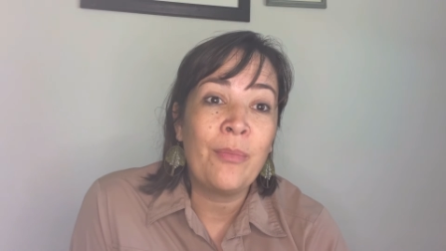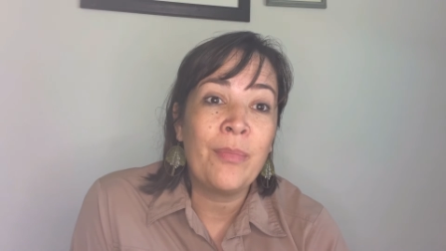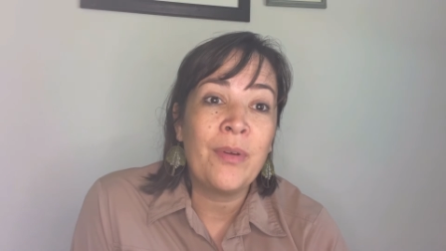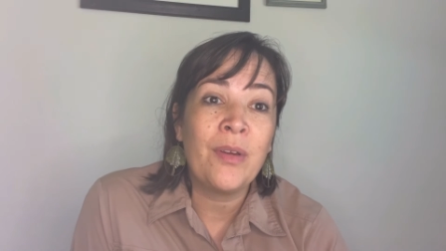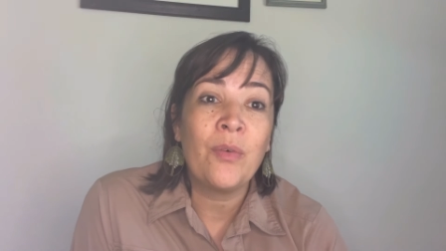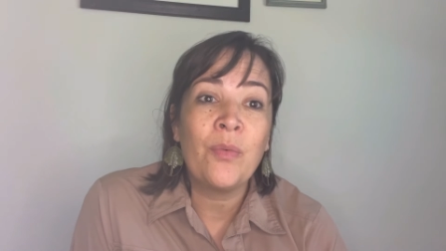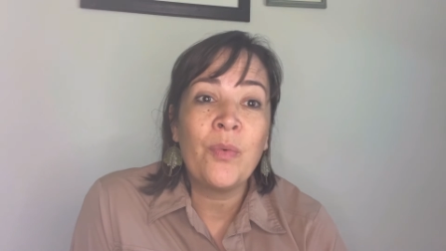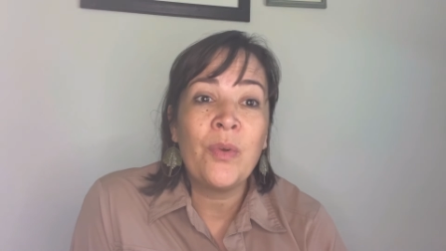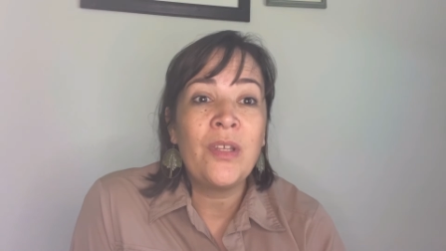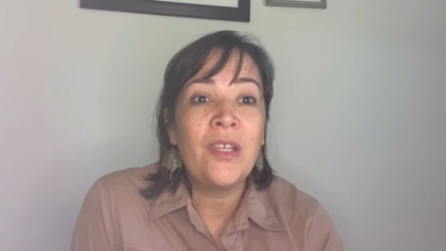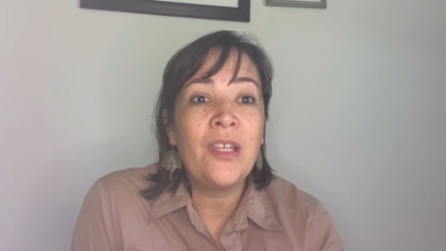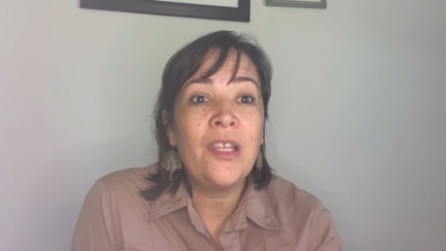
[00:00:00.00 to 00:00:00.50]
but
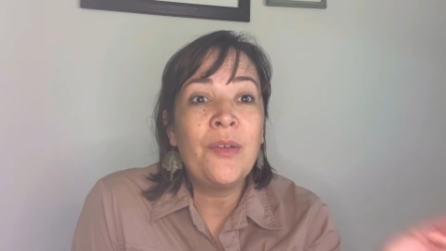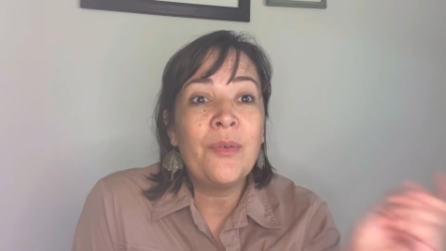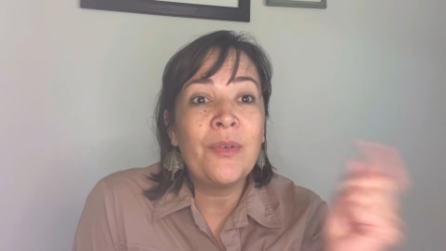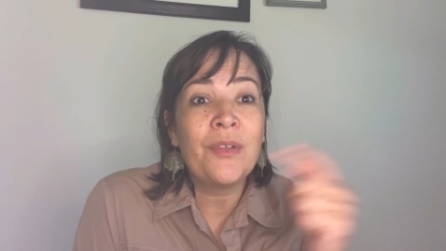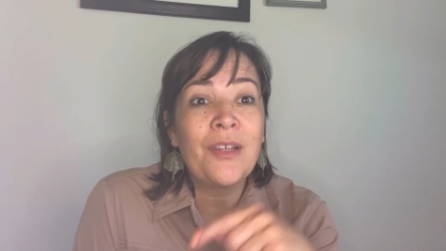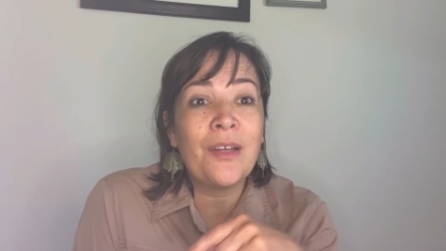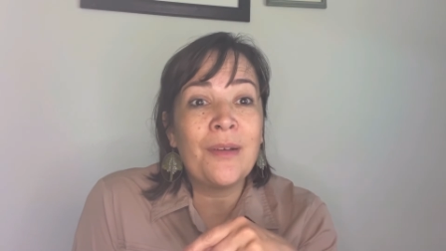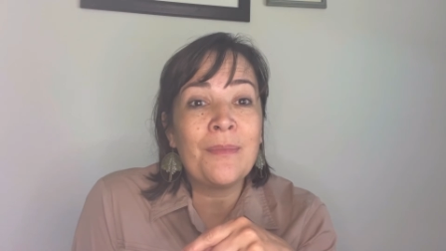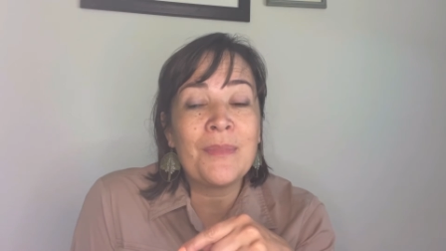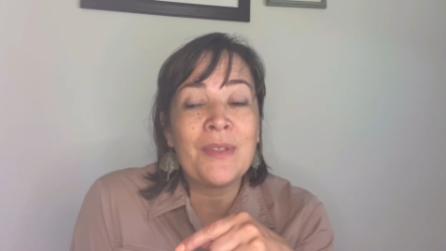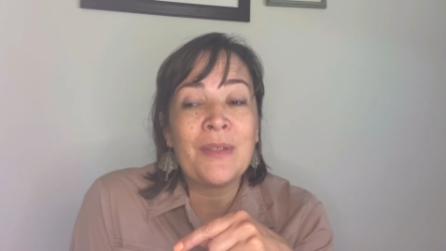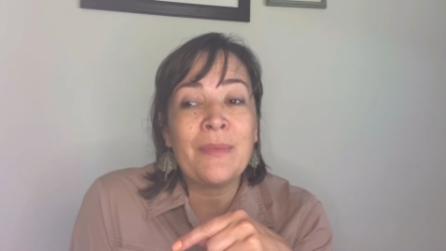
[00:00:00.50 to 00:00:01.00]
when he would
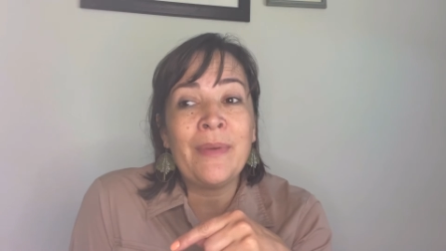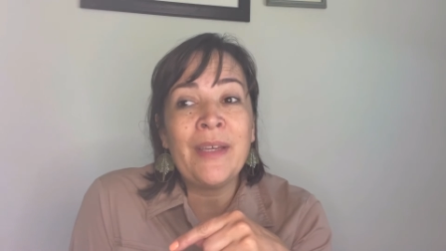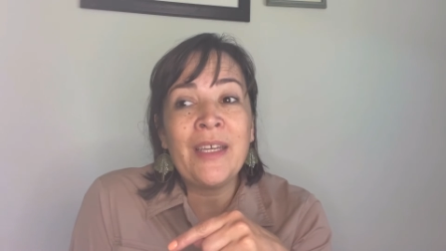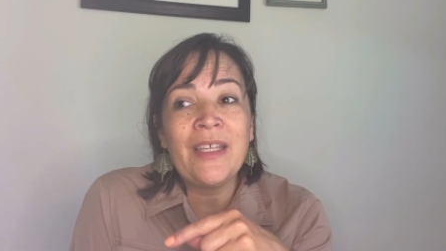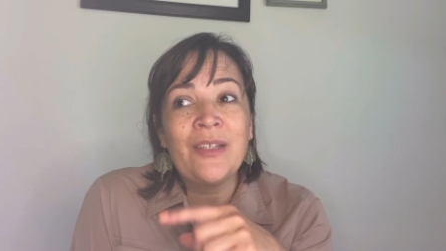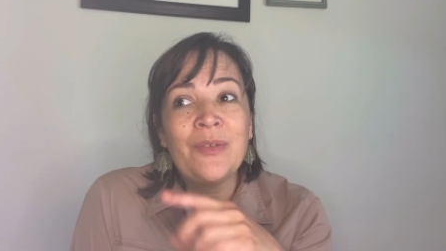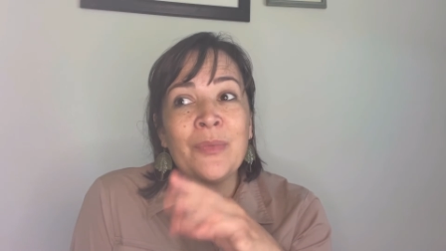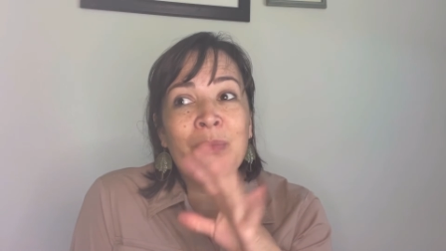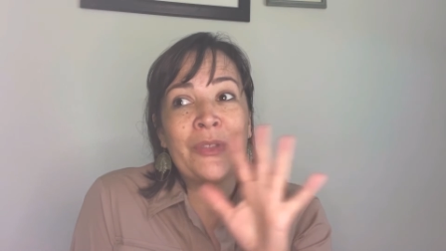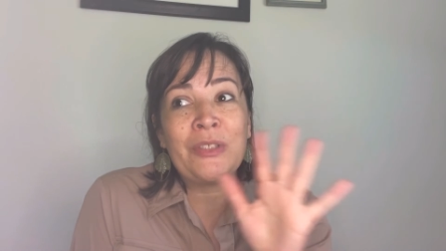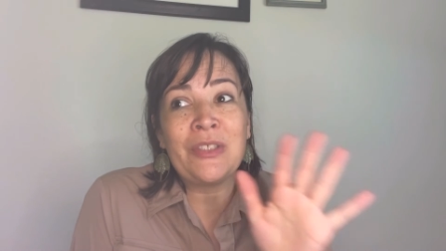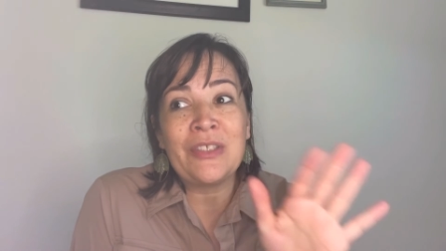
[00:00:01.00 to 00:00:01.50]
come to bed
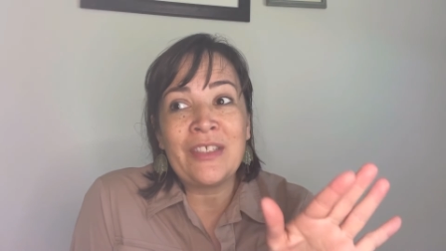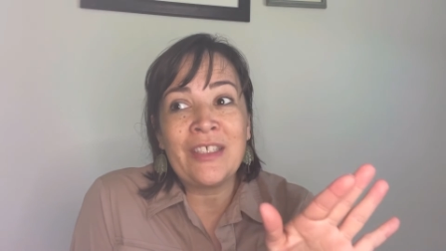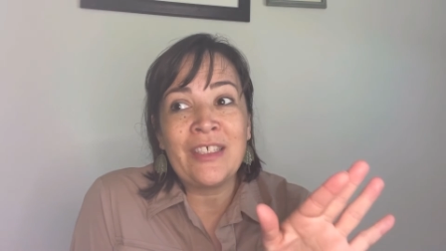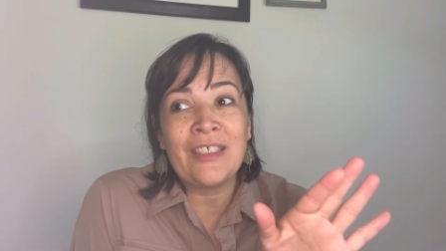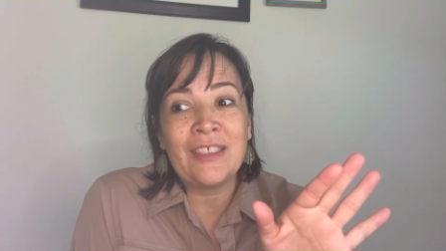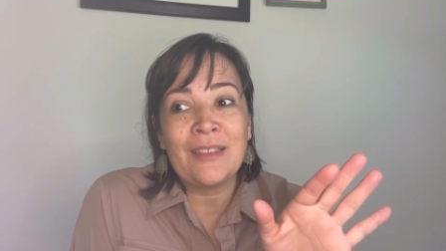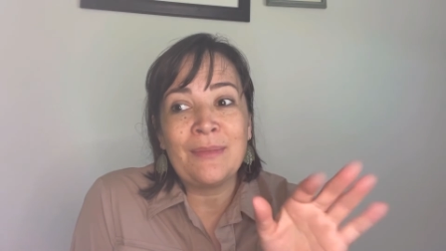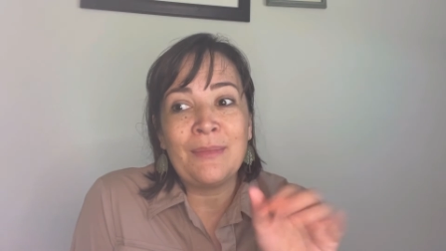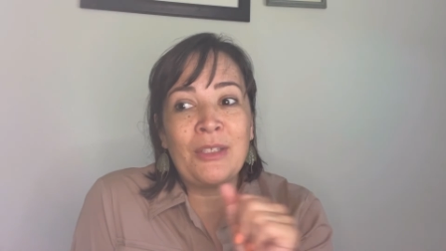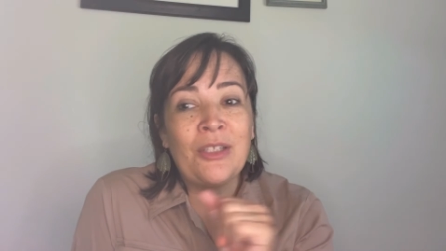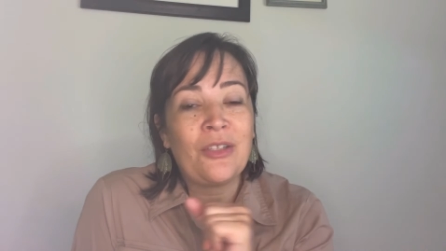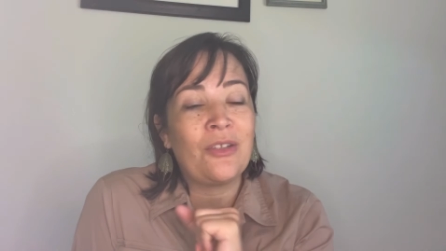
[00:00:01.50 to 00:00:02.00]
and wouldn't
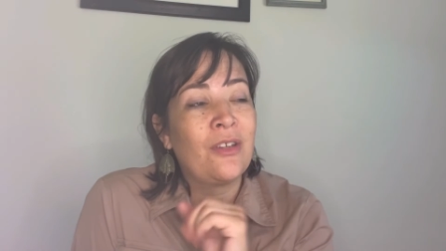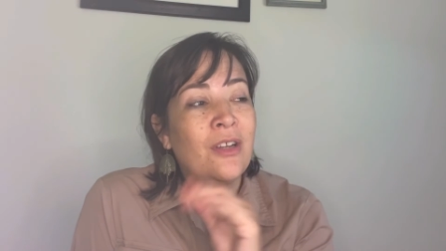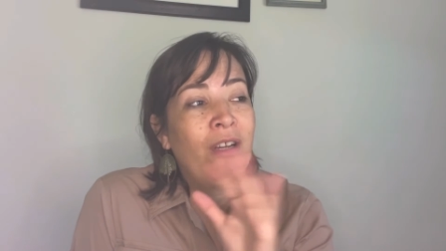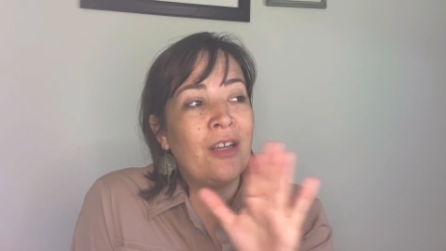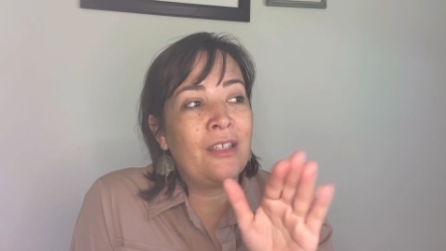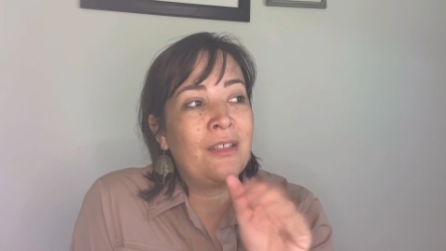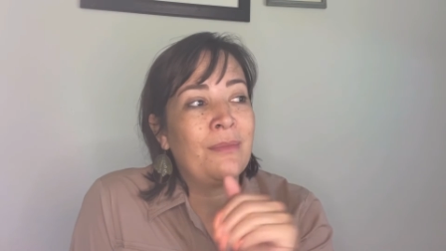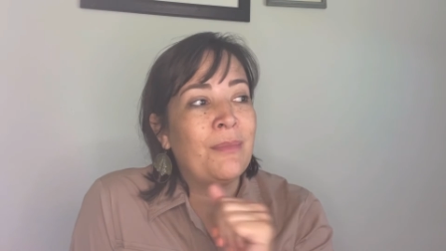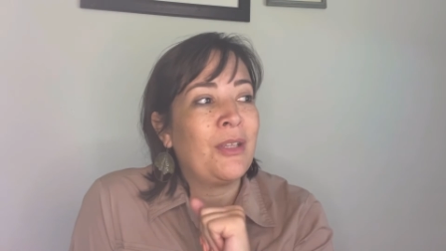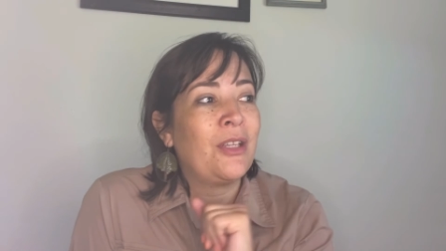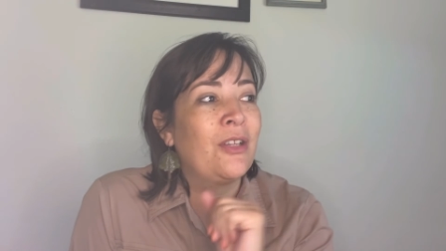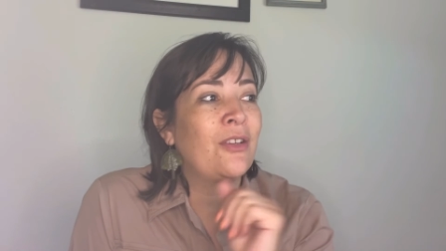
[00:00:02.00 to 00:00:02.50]
touch me or
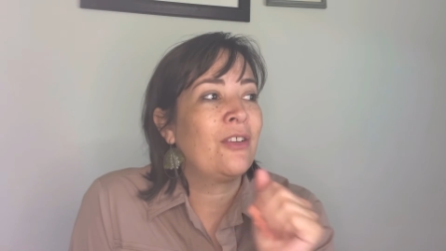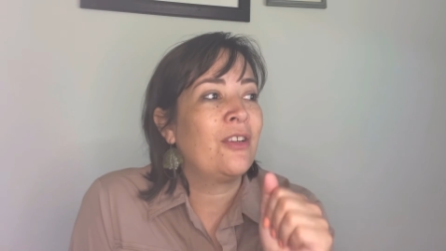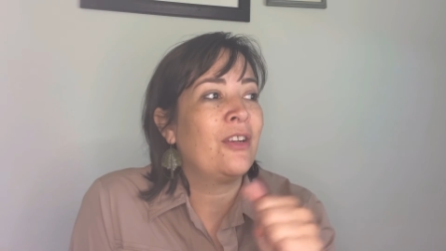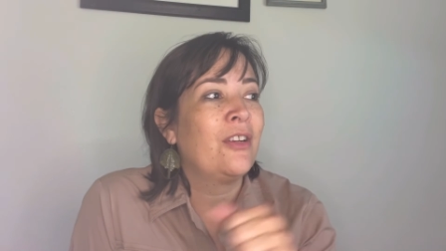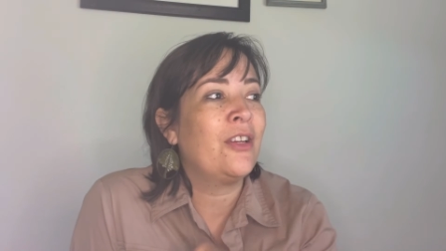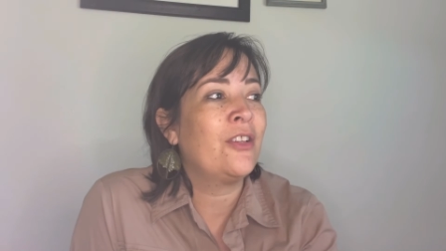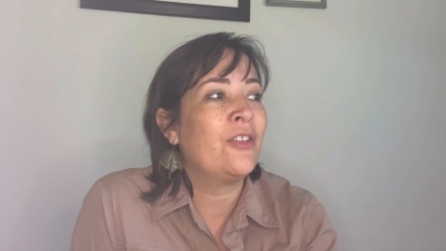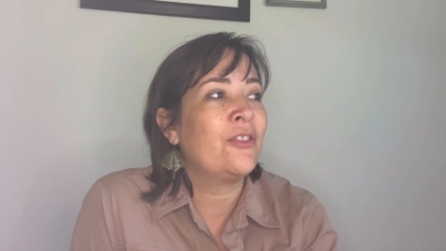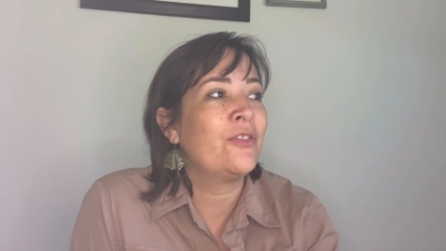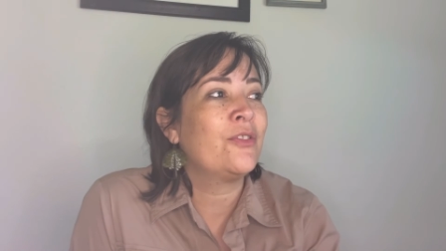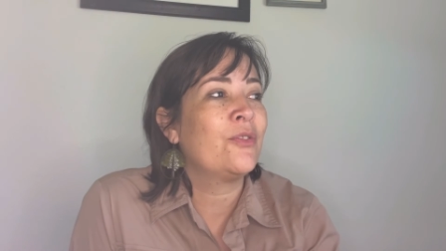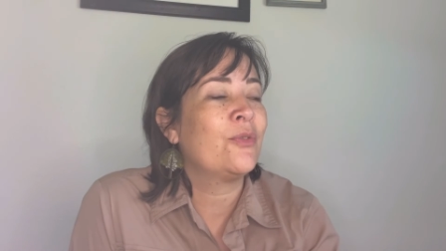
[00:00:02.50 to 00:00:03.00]
hug me or
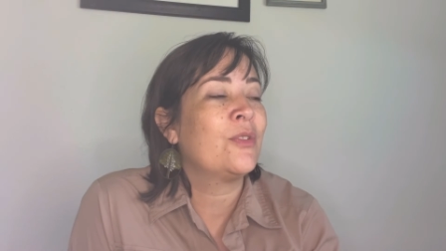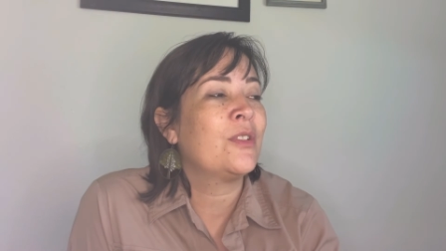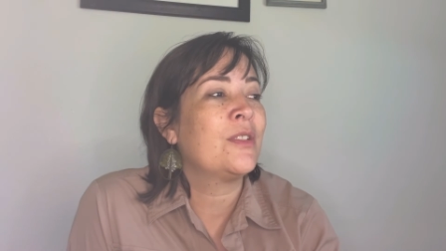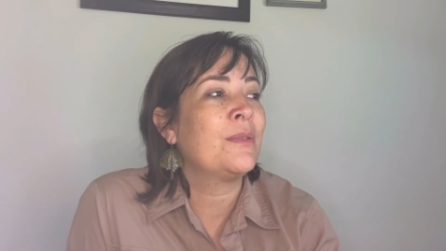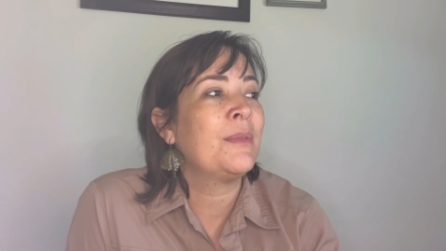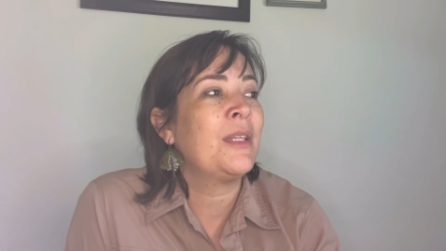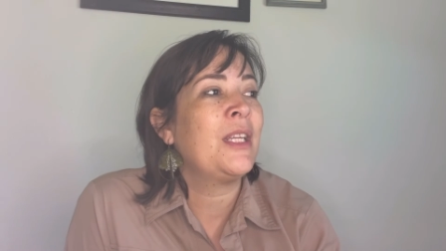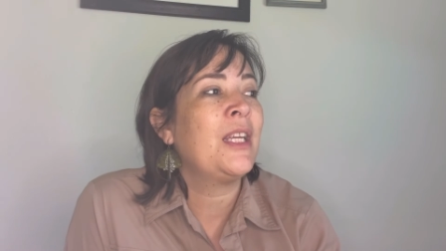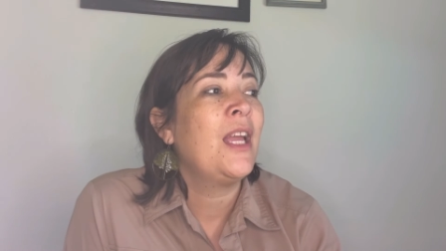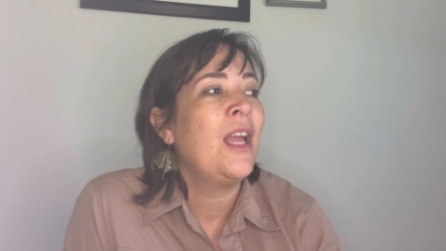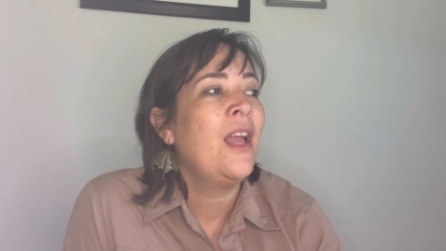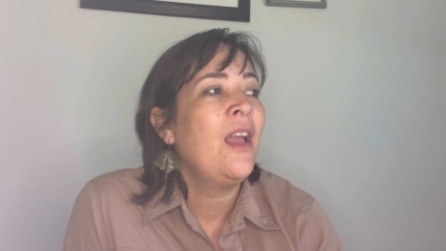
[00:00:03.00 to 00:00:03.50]
cuddle towards
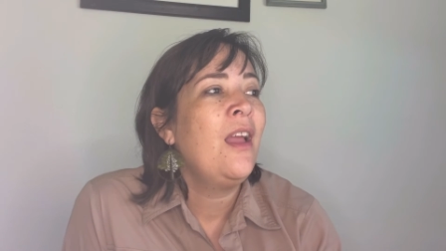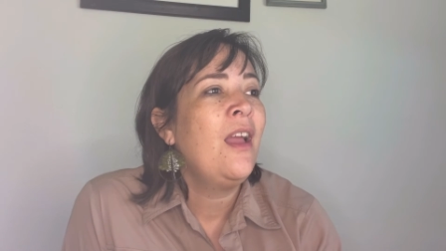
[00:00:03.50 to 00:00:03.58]
me,